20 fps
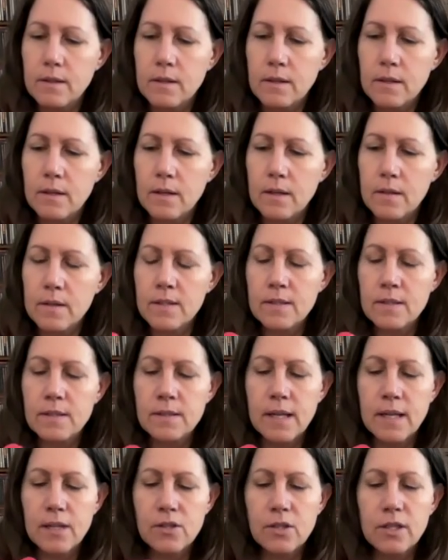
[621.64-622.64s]
this is
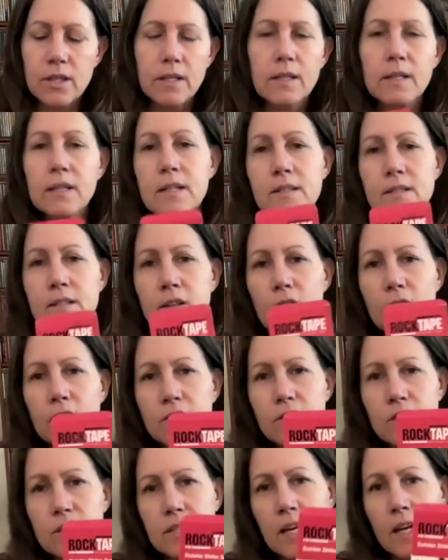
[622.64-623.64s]
actually a
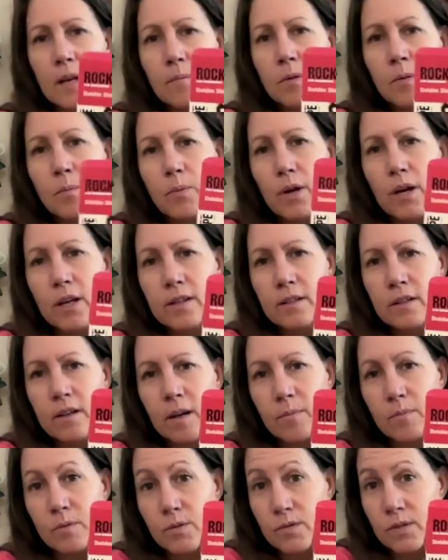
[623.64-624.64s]
kinesiology tape. The brand that
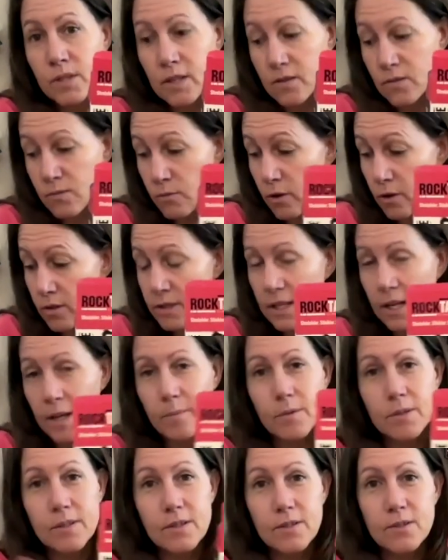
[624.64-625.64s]
I'm using is Rock
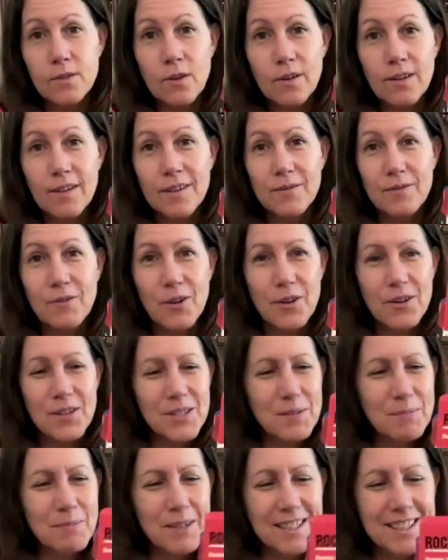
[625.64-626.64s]
Tape. This is not an
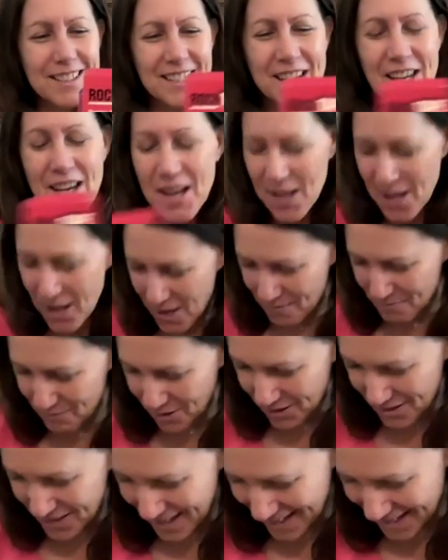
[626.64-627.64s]
advertisement. I'm
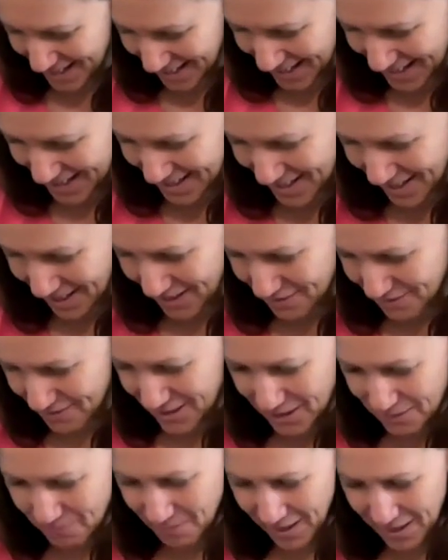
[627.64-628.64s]
not getting any kind of
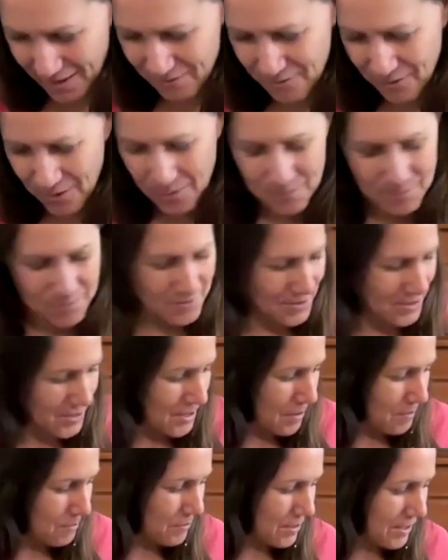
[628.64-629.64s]
kickback from the
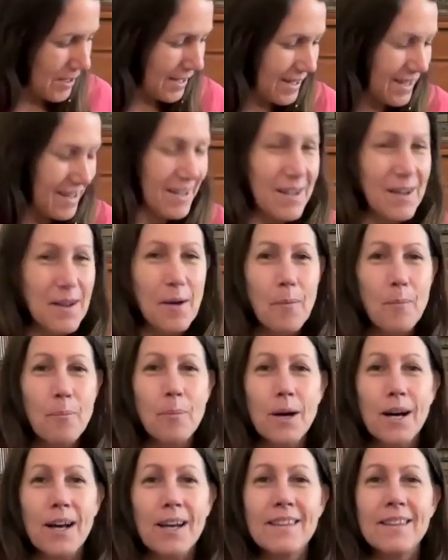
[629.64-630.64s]
company,
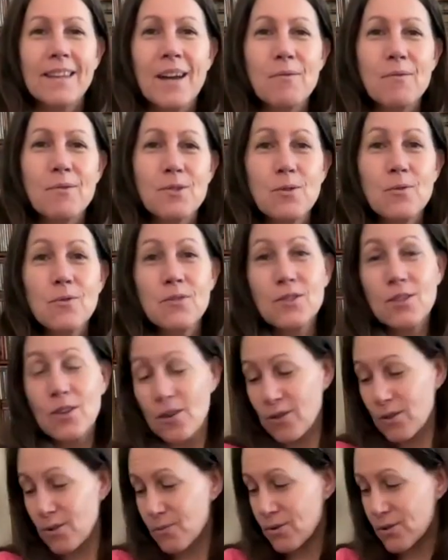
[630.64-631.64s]
but that was
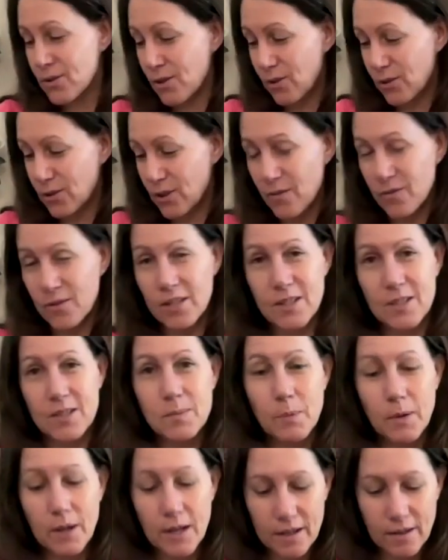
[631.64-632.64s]
also the result of an
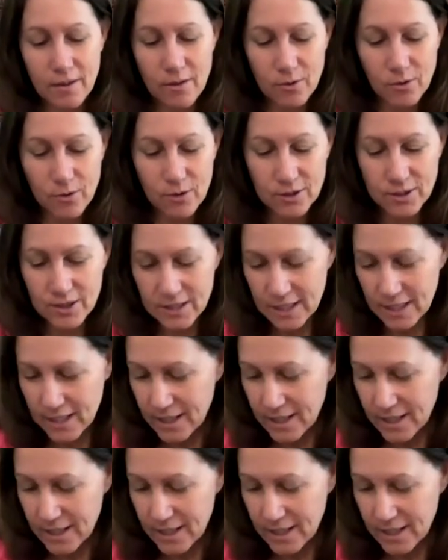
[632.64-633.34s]
inspired thought.